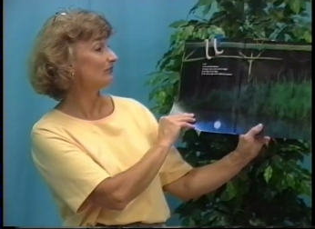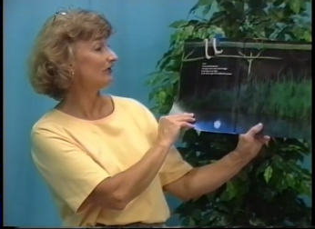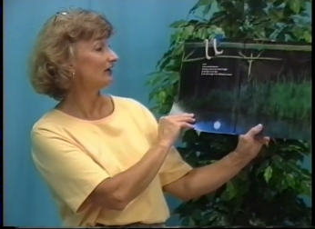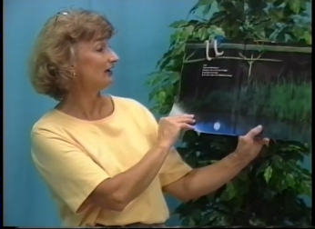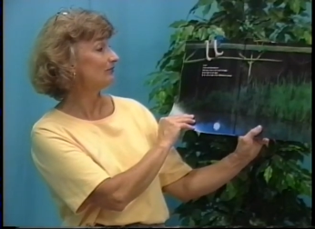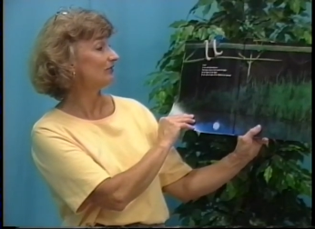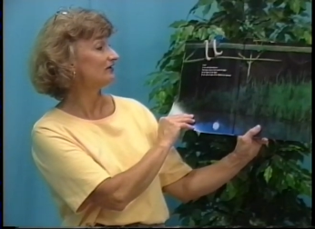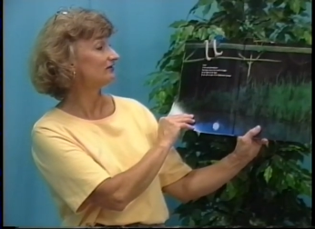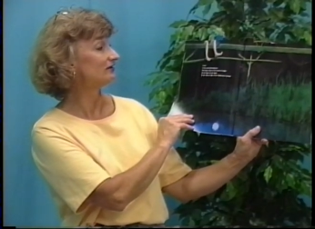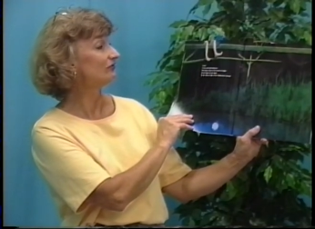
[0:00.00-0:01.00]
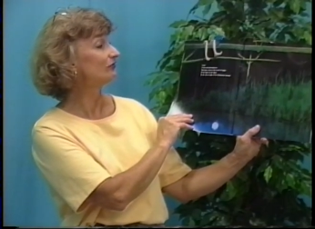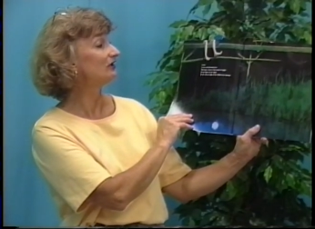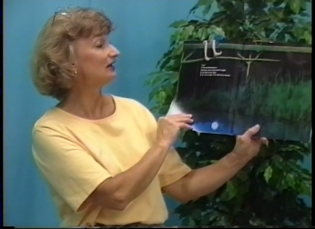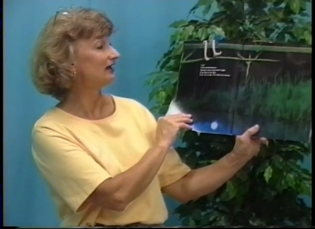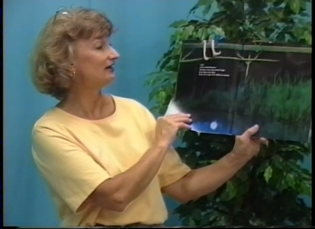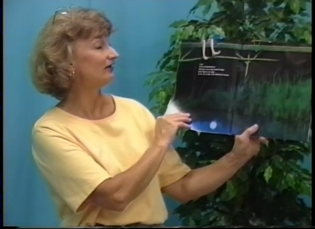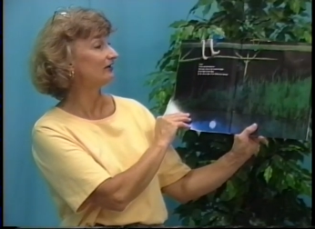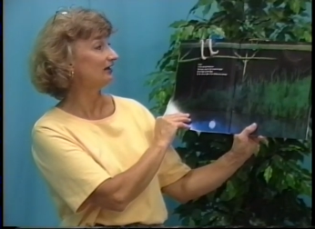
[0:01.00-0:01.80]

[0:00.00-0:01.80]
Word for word: by the light, by the silvery light of the